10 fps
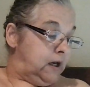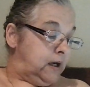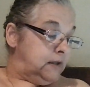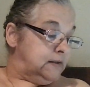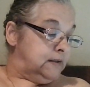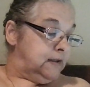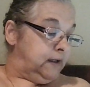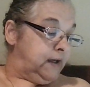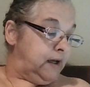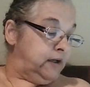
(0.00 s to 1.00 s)
and the
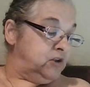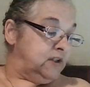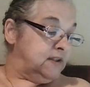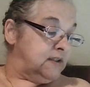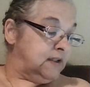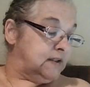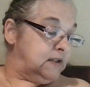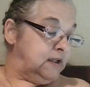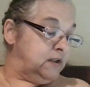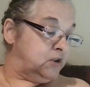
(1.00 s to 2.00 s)
gauge is
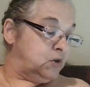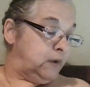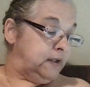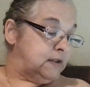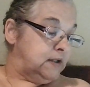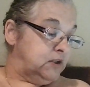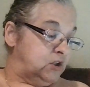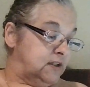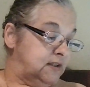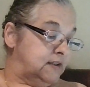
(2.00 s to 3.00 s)
16 to 20
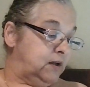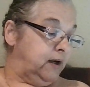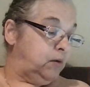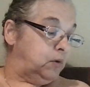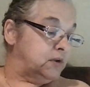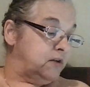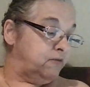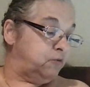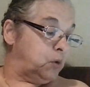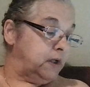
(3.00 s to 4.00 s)
stitches equals the
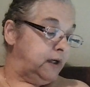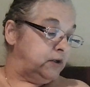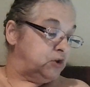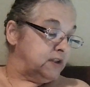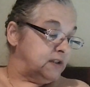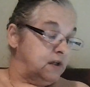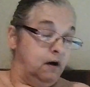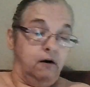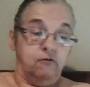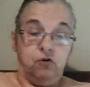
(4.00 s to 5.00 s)
4 inches.
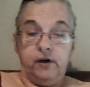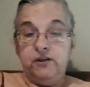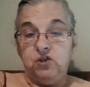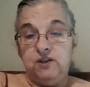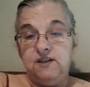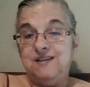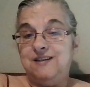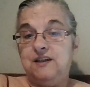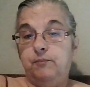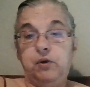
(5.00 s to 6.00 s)
4 inches is
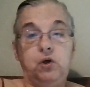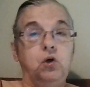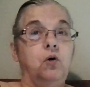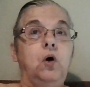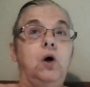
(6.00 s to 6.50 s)
a typical